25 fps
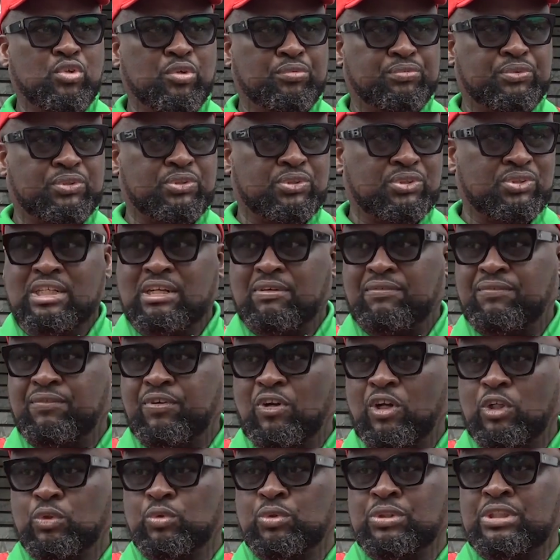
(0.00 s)
roofed, that
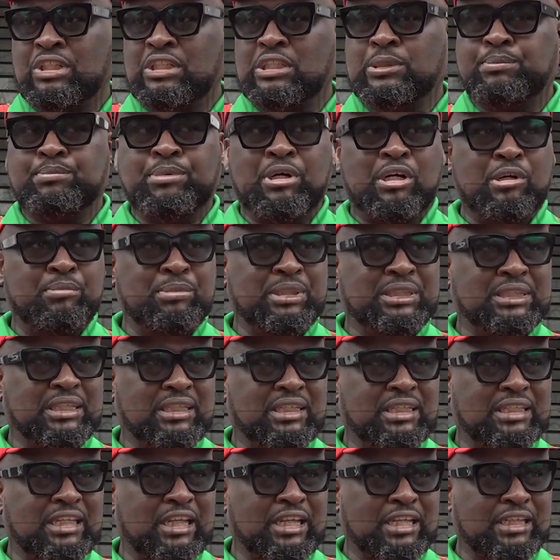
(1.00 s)
falls within this perimeter
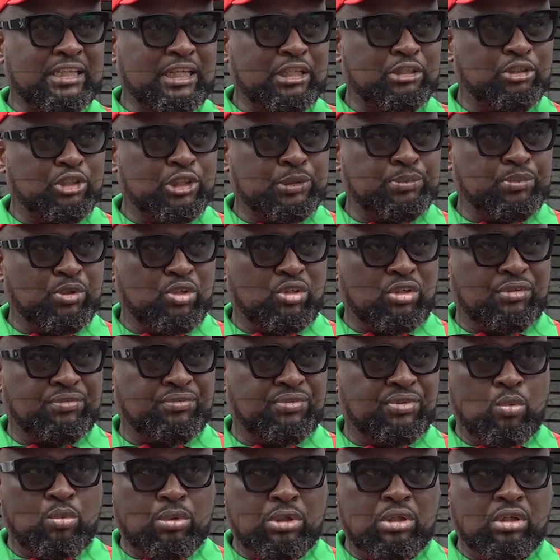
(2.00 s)
that I just spoke
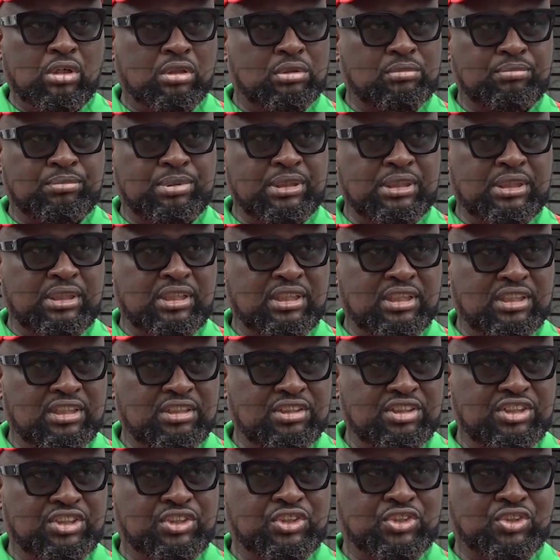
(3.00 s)
of, will not be
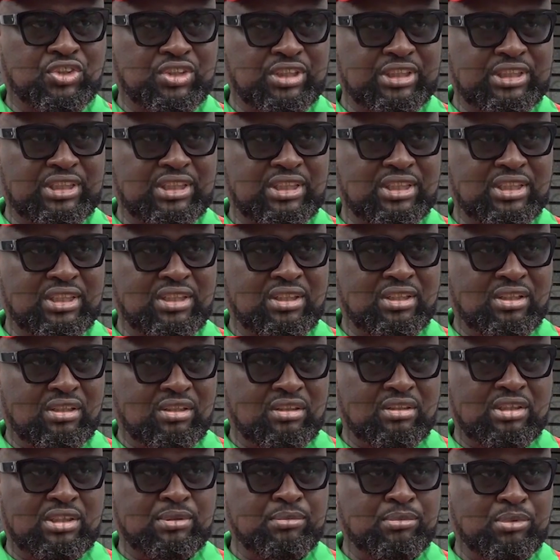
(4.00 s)
destroyed
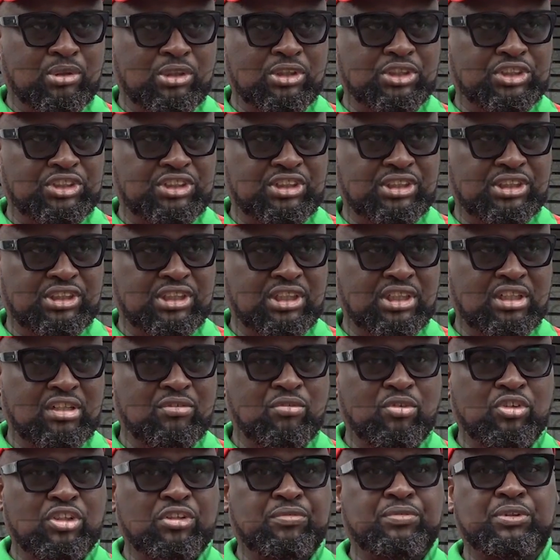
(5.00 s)
or demolished,
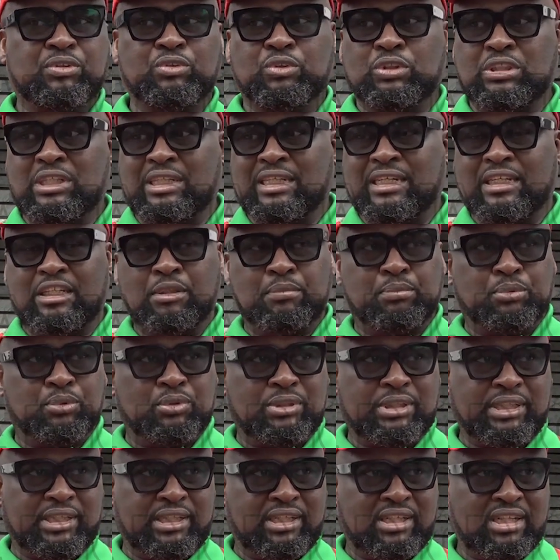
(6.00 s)
even if it was illegally
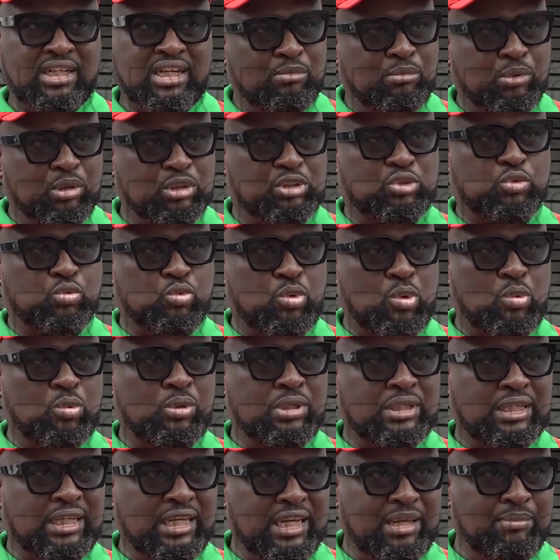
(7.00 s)
put there. But we
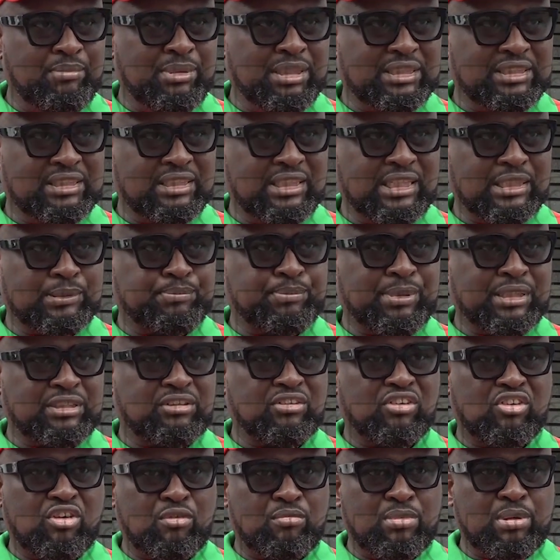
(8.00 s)
will claim it as
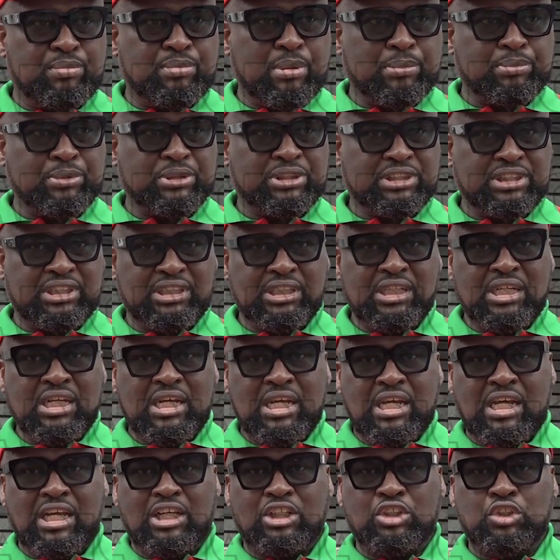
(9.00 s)
part of government property
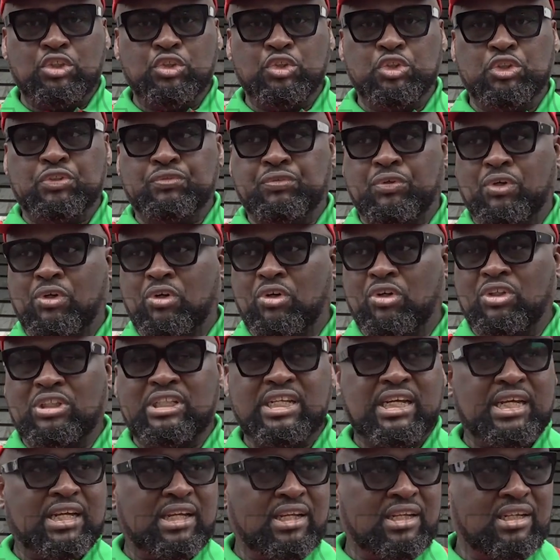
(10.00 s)
and use for
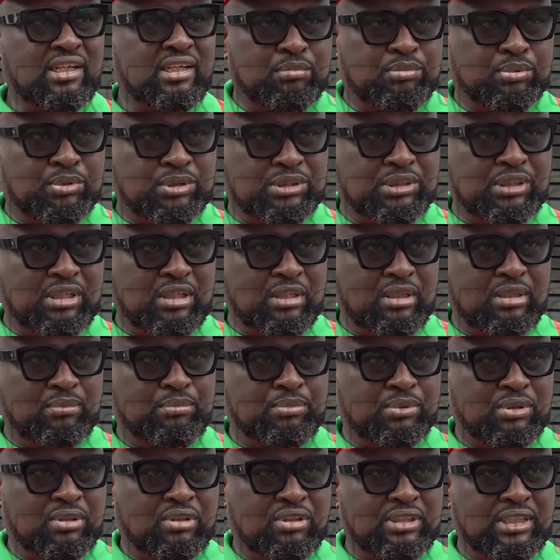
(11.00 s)
other, uh,
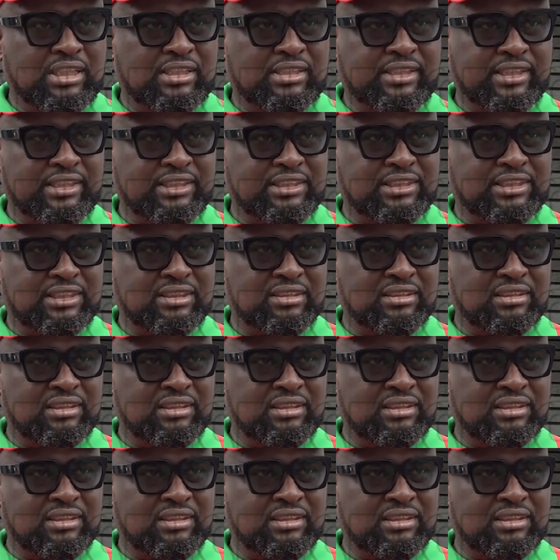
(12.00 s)
other things.